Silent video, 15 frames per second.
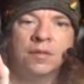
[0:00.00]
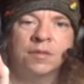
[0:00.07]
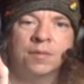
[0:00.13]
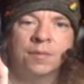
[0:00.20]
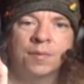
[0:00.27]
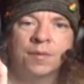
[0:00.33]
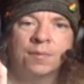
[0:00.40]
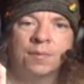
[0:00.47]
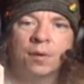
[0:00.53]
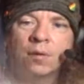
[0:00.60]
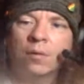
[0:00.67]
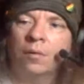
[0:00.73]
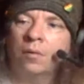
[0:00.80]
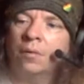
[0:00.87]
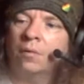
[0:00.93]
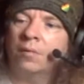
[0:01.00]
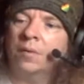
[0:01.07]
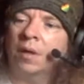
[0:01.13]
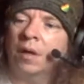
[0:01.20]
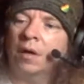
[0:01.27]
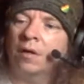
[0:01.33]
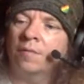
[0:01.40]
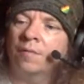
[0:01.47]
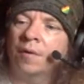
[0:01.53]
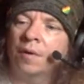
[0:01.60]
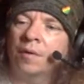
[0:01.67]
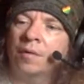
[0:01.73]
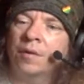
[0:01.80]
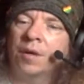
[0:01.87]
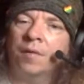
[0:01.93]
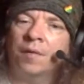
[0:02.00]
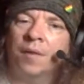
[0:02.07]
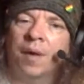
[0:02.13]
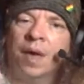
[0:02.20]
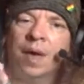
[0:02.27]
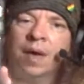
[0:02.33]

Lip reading: I don't know if you can see that. It's just a small